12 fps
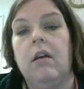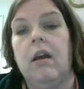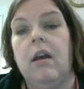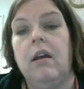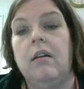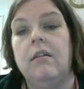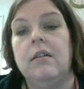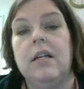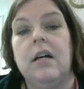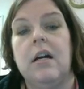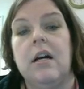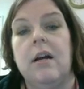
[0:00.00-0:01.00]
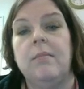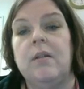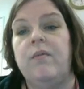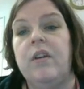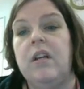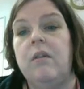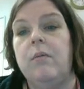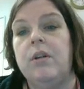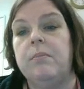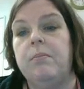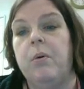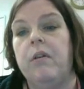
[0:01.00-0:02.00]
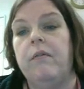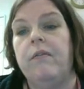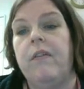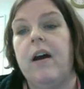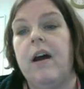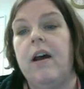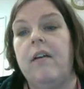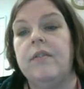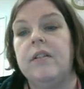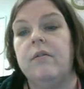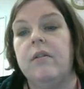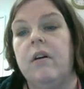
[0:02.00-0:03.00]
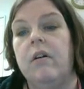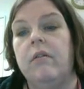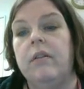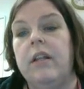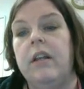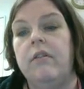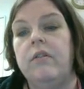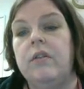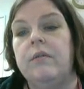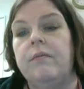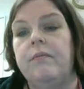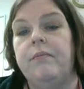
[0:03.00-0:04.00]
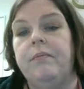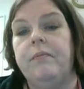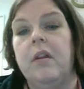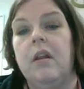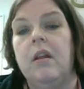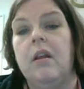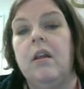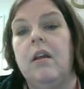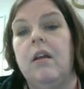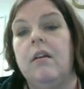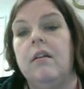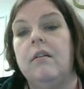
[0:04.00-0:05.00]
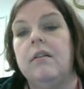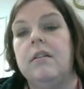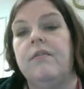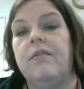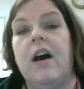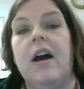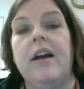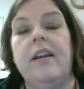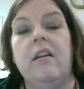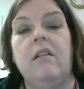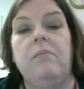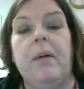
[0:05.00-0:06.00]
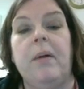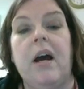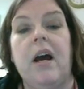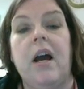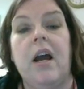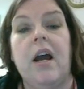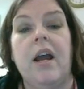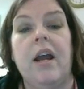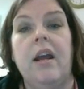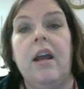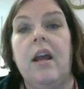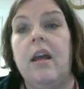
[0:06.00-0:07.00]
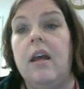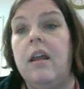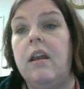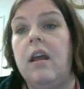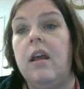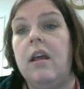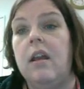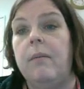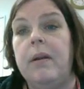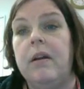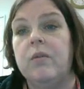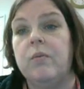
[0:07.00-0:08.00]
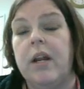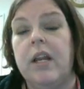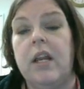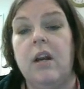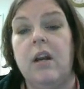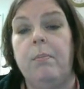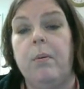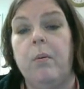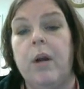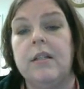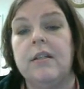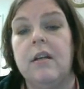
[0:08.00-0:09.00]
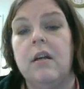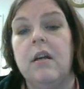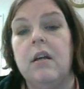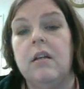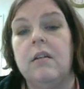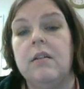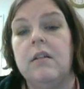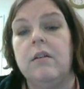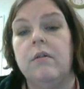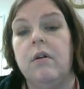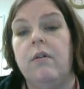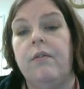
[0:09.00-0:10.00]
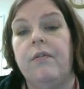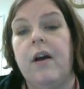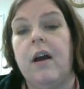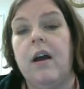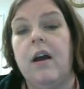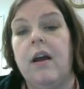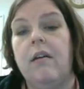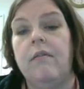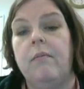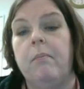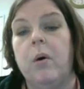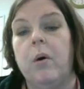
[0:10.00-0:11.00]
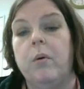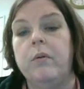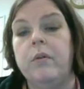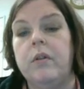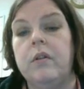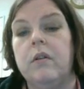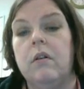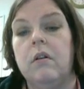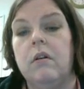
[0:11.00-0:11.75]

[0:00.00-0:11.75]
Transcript: okay, times V, which is 0.50 liters, divided by N. N appears right here, Point 0.05 moles.